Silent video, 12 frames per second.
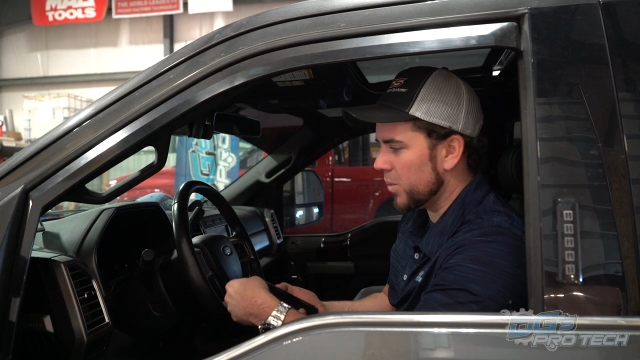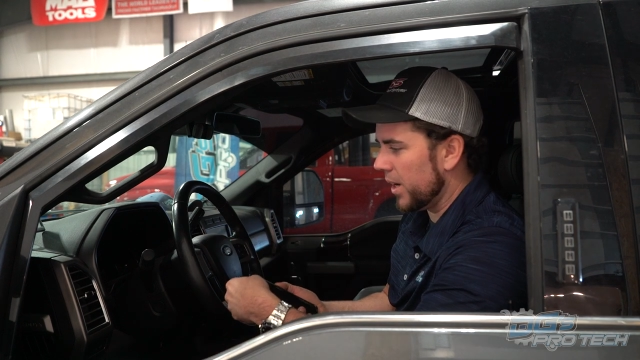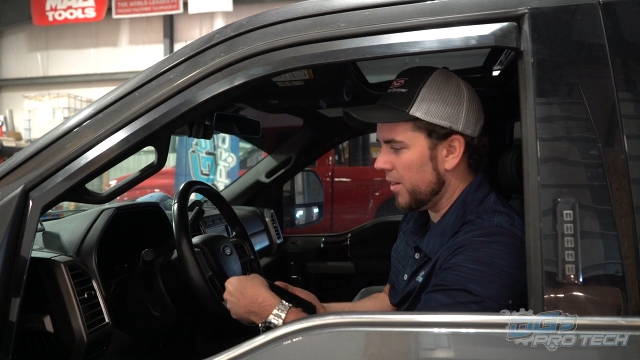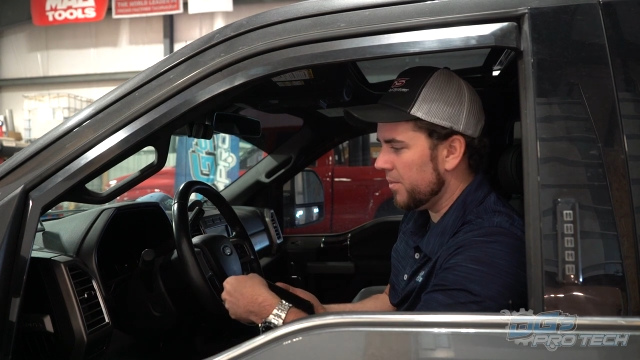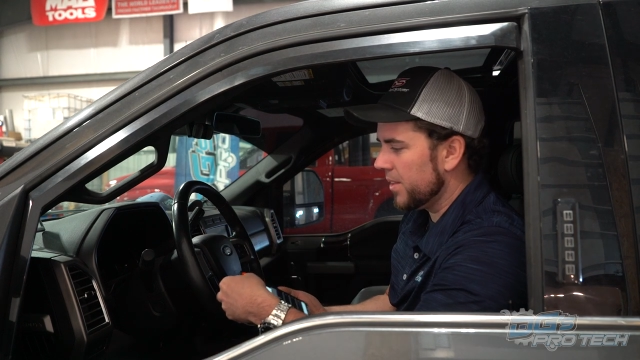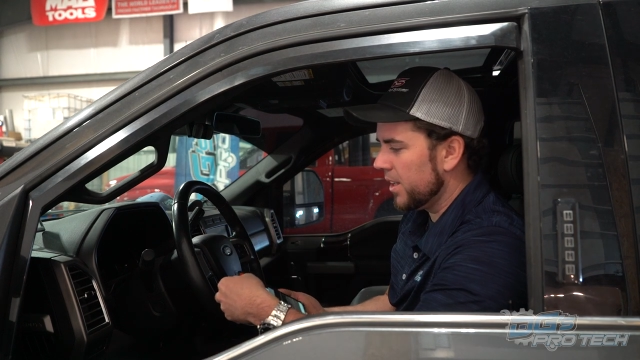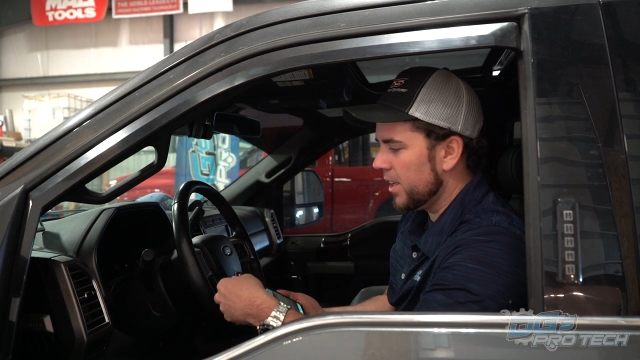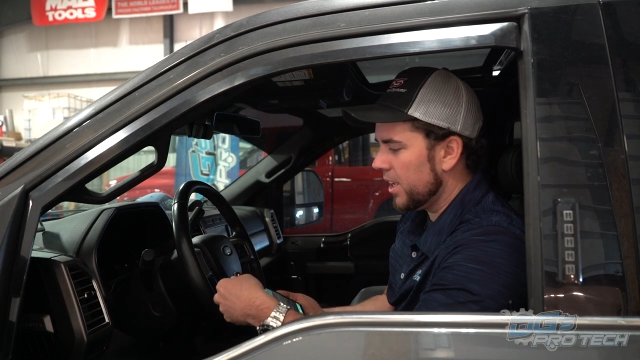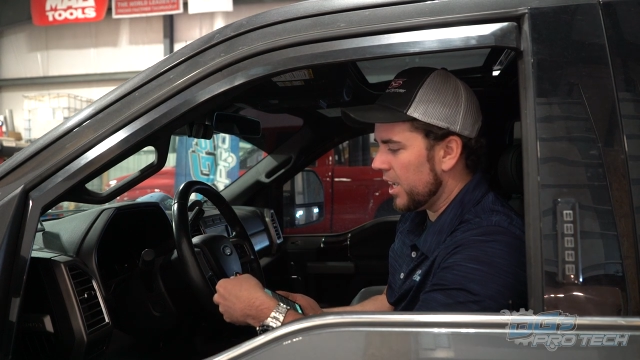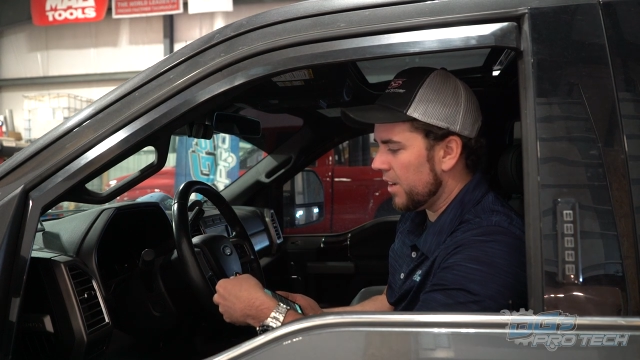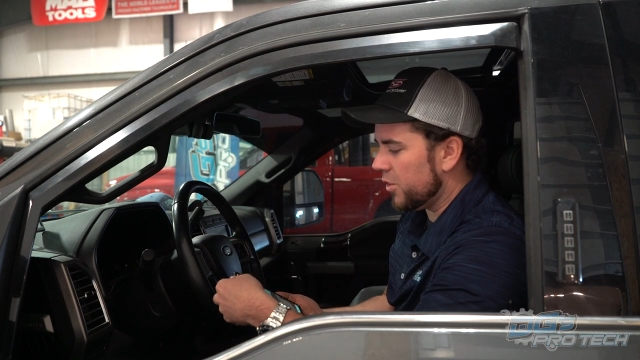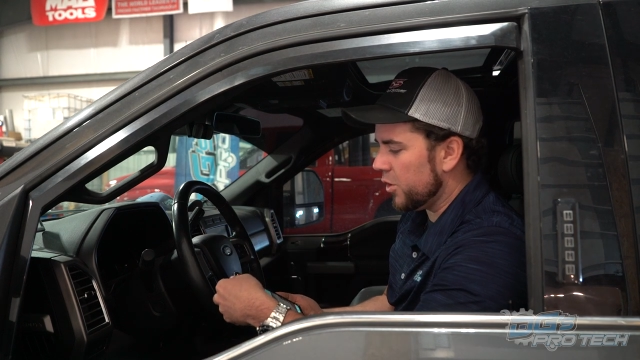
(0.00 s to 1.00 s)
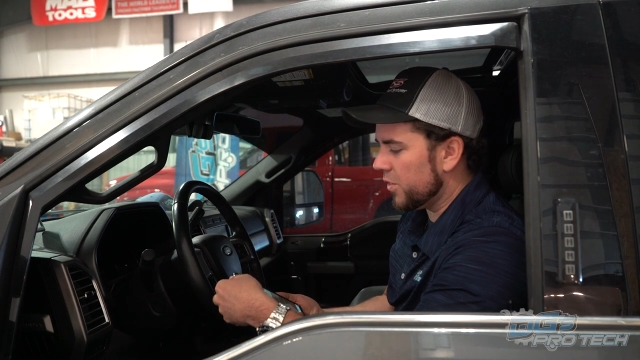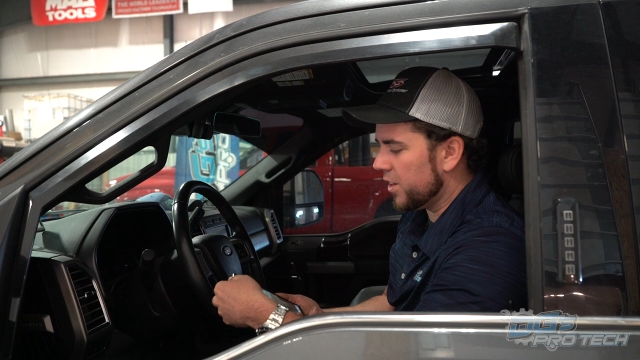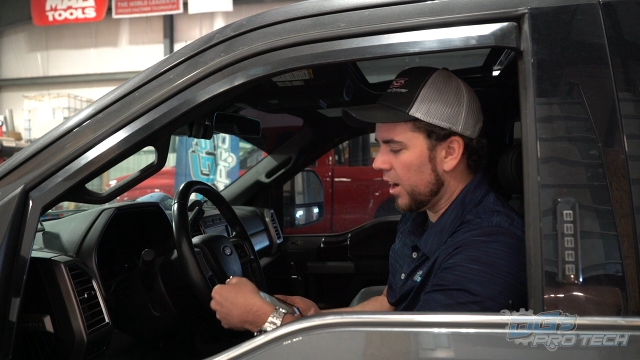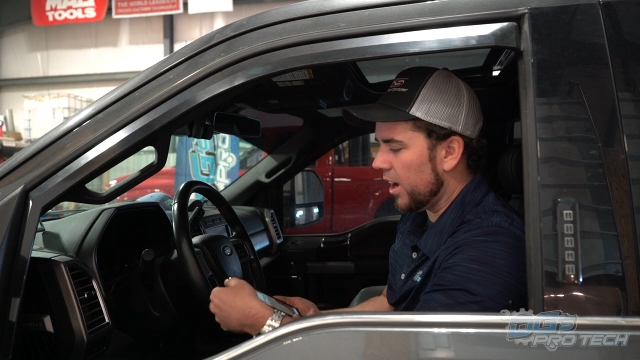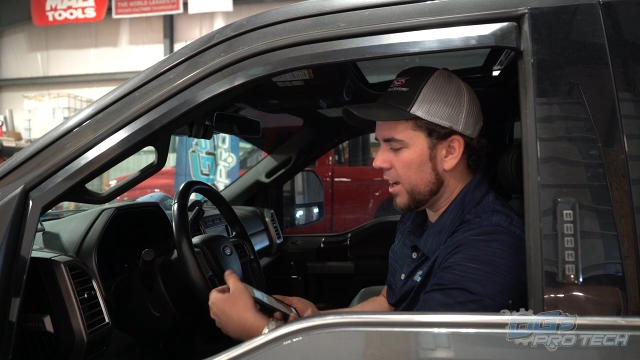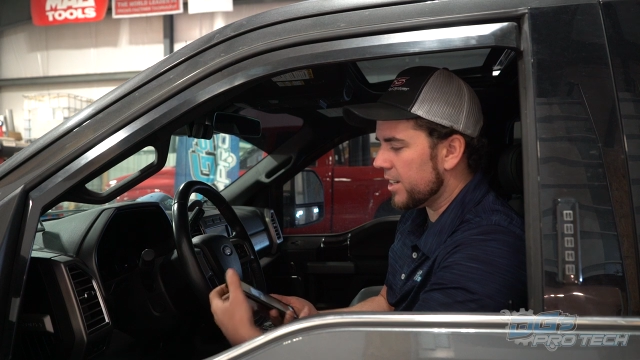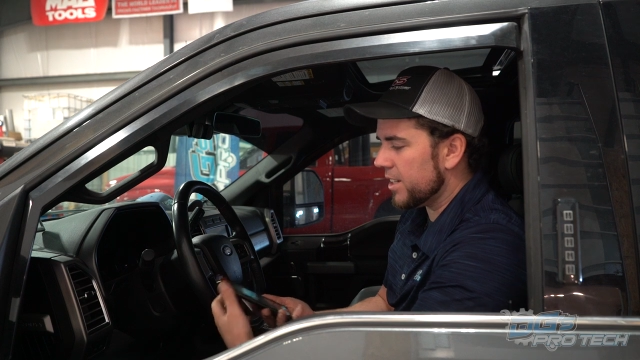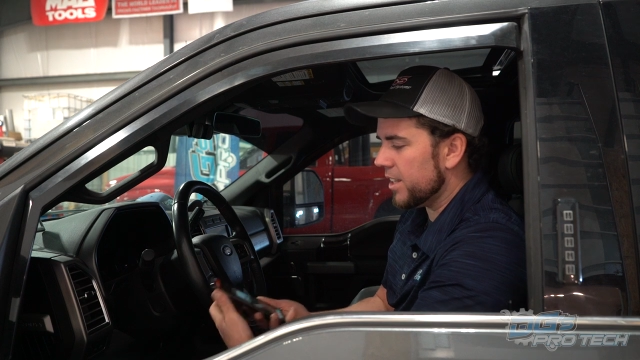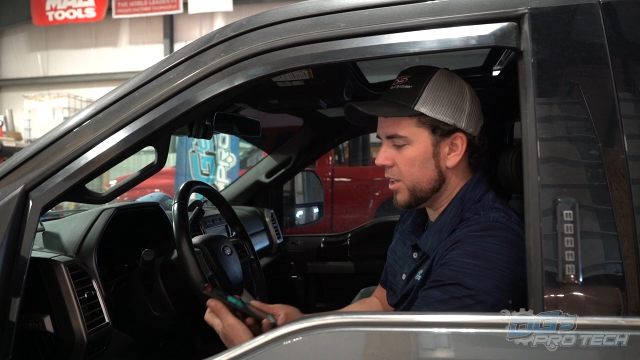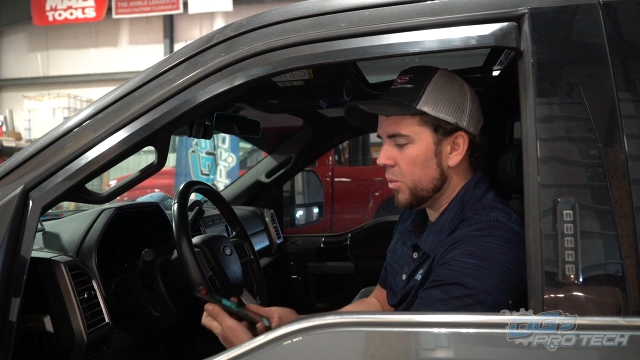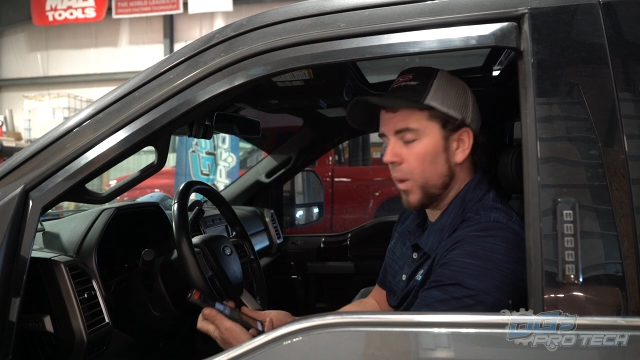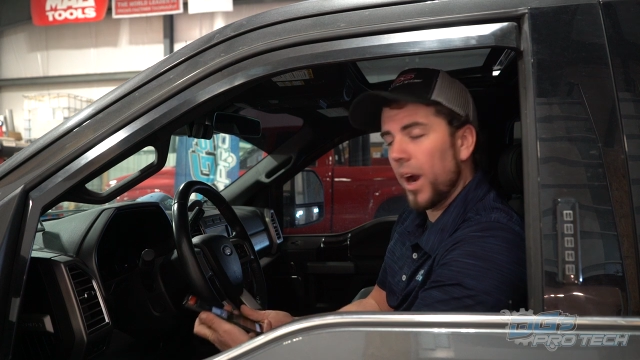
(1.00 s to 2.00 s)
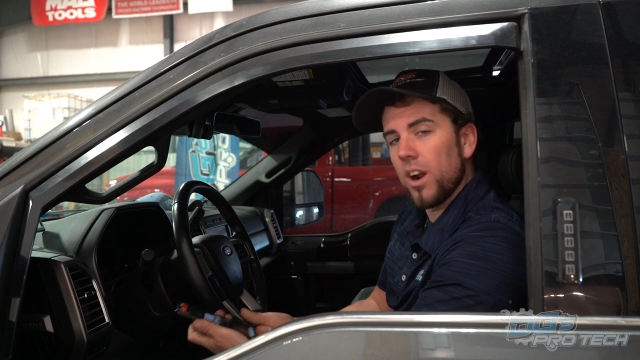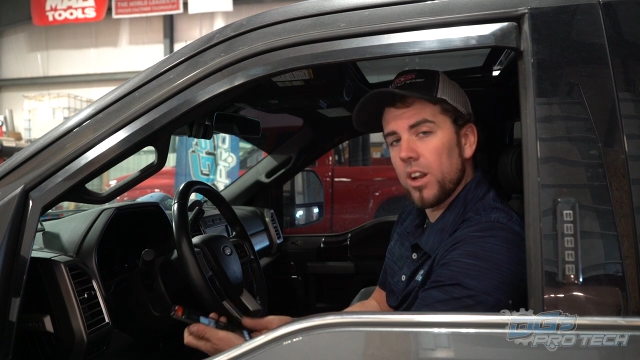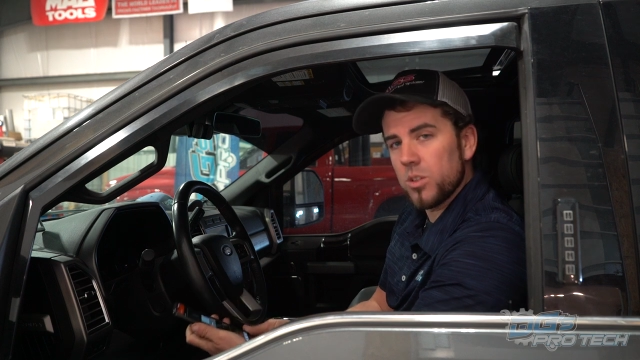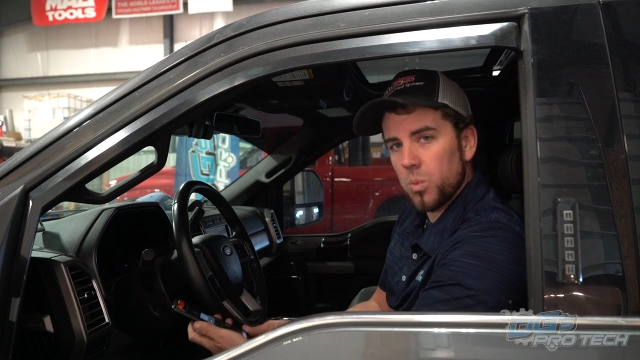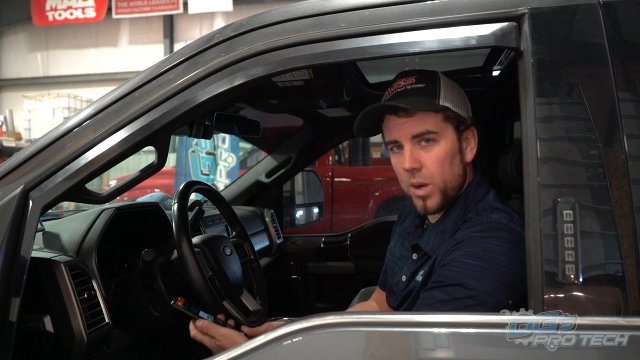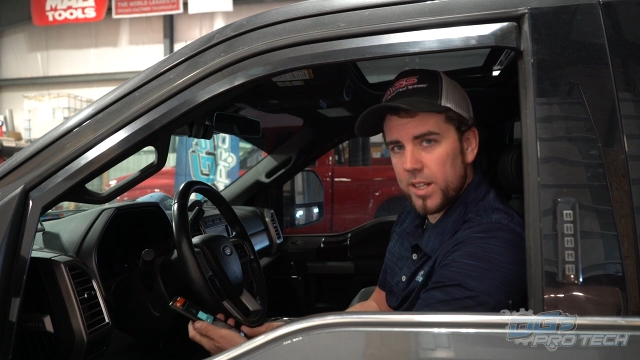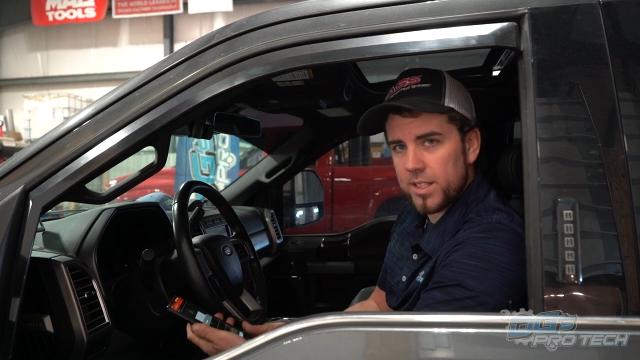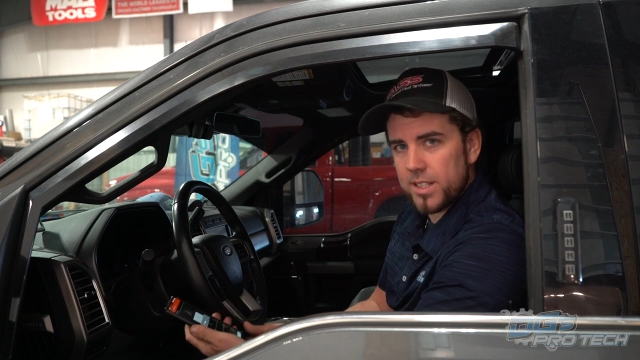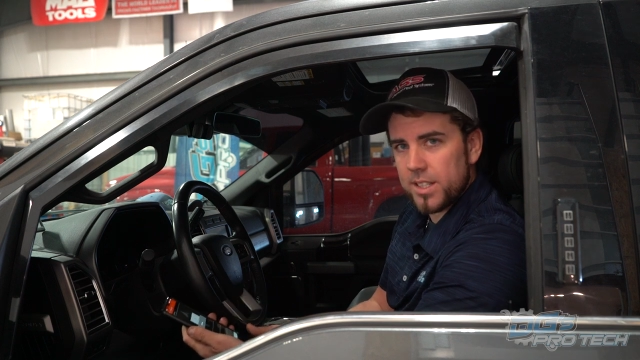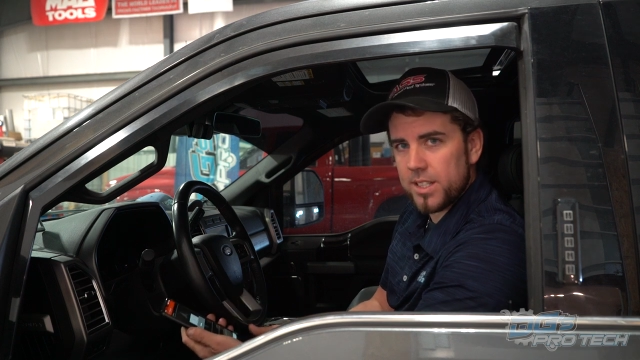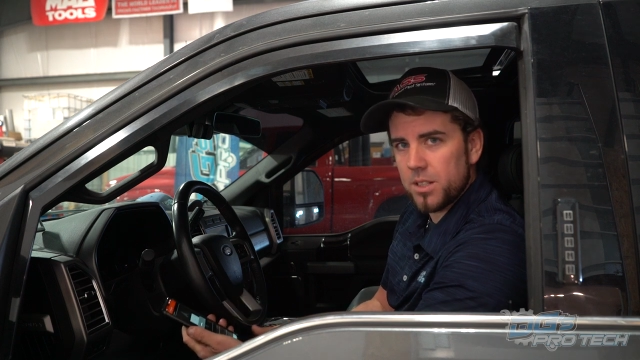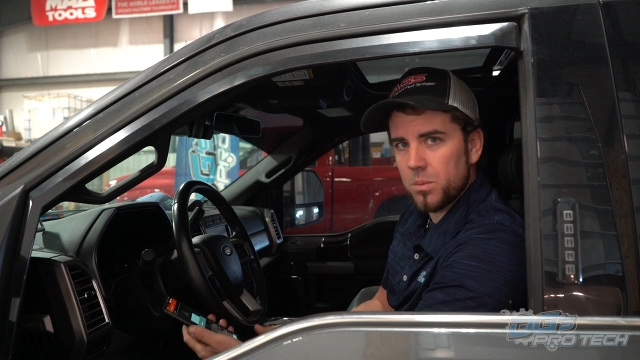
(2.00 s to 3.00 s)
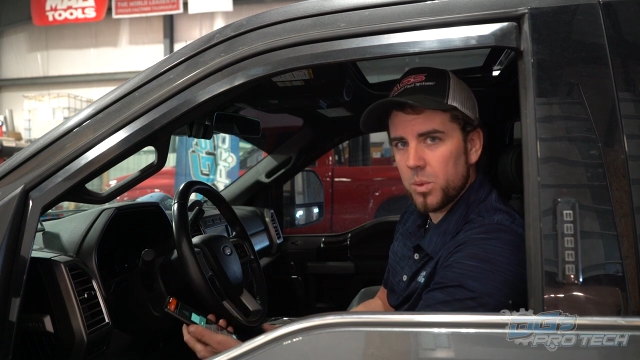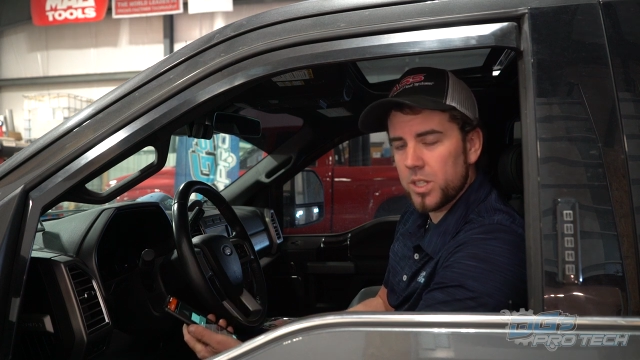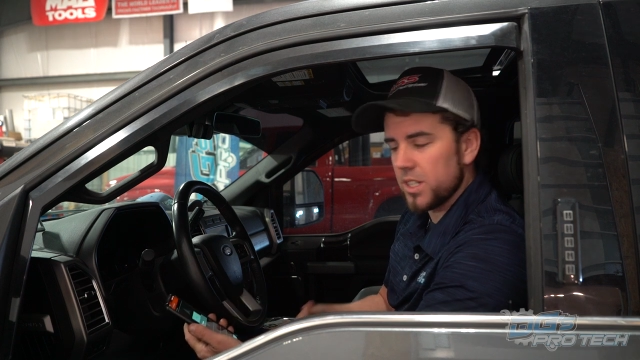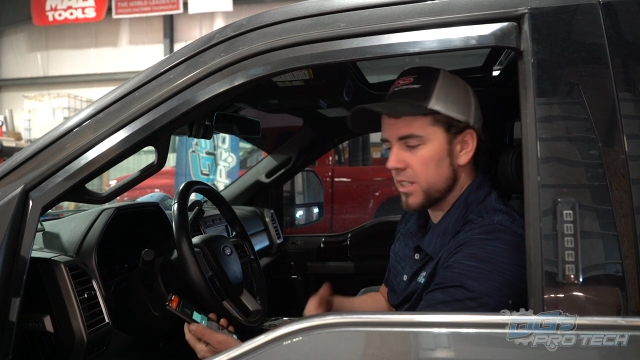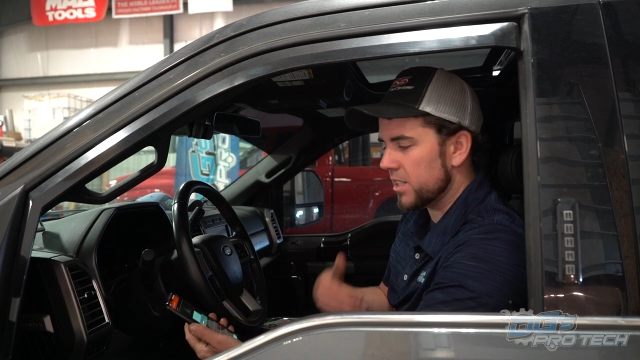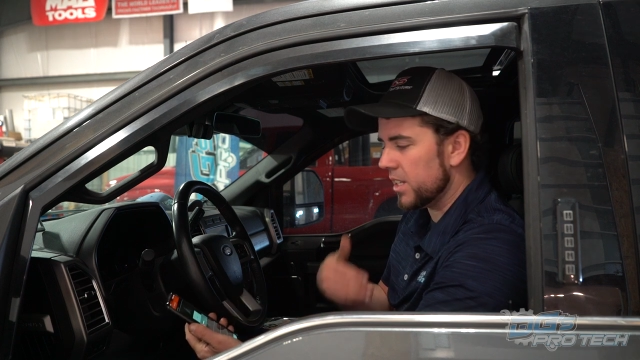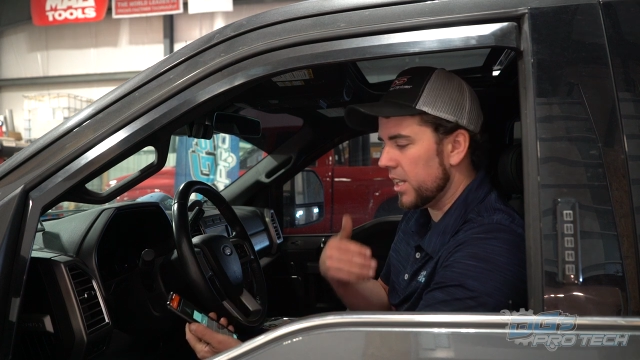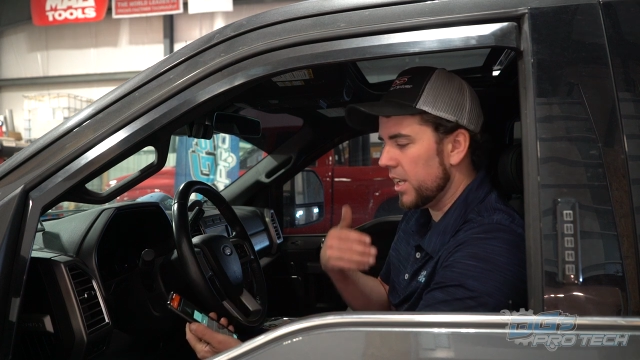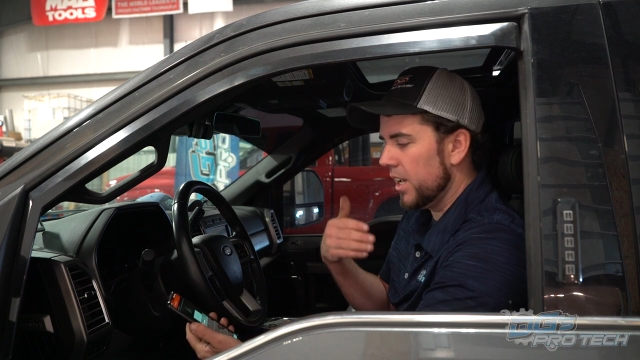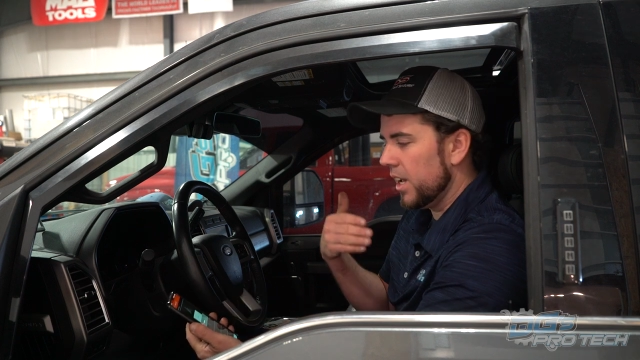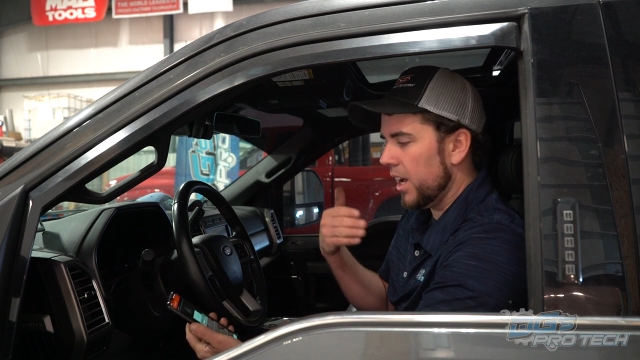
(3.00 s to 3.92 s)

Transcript: Well, if you've got the Wireless One system, which is the